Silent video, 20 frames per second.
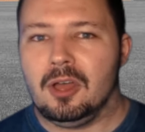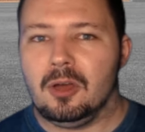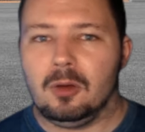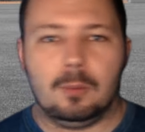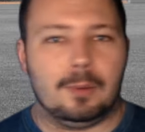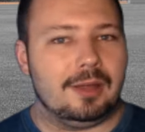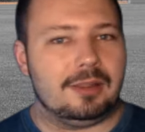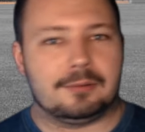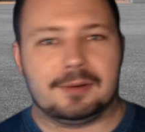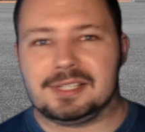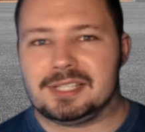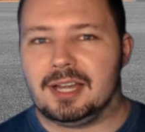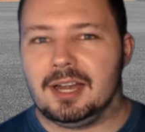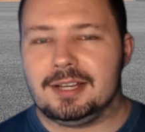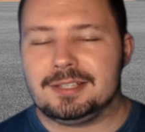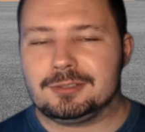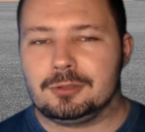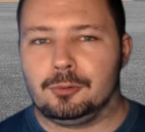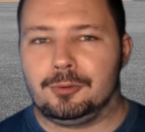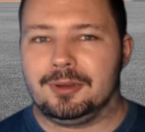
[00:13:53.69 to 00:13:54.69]
whether it's high
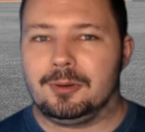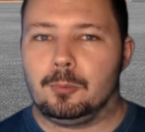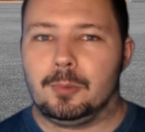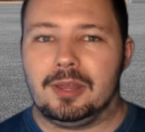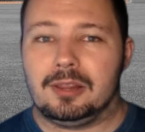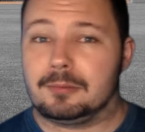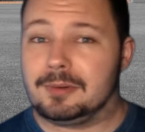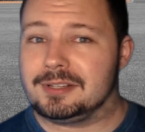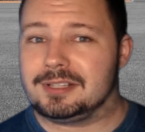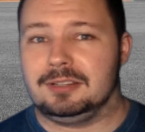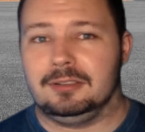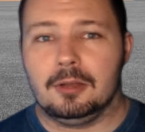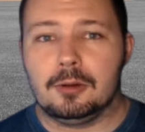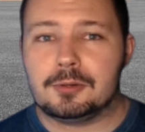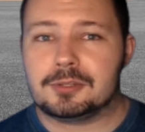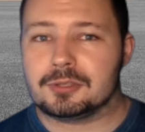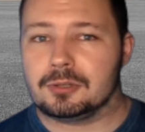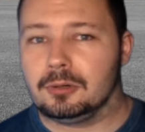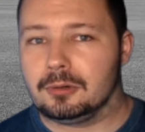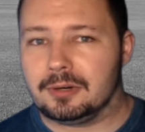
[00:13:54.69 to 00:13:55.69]
scoring, whether it's low
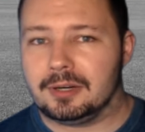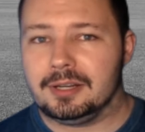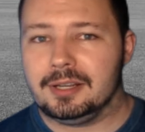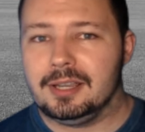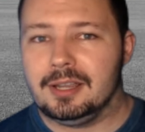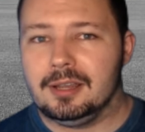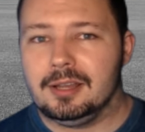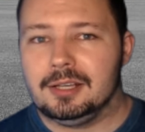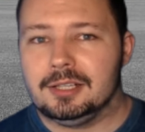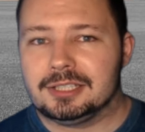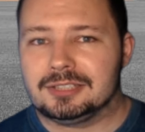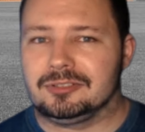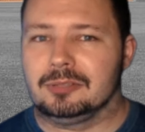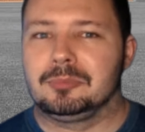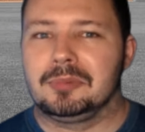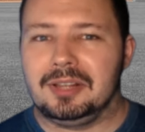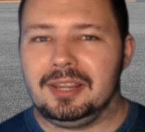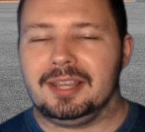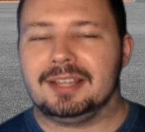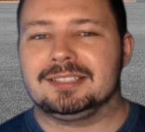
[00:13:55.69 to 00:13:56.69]
scoring. So I'm
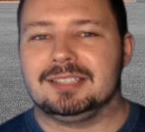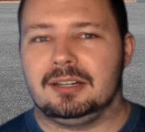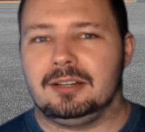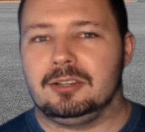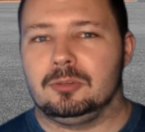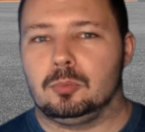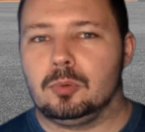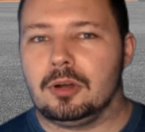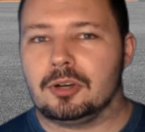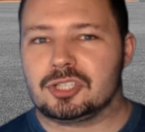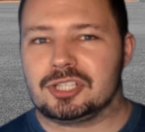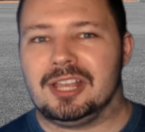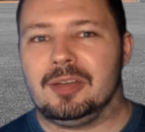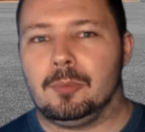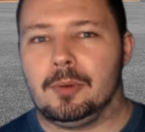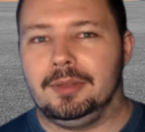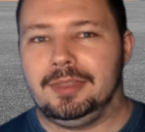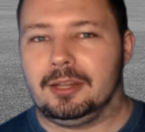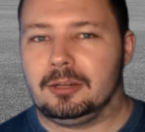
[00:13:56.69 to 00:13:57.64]
really excited to watch that one.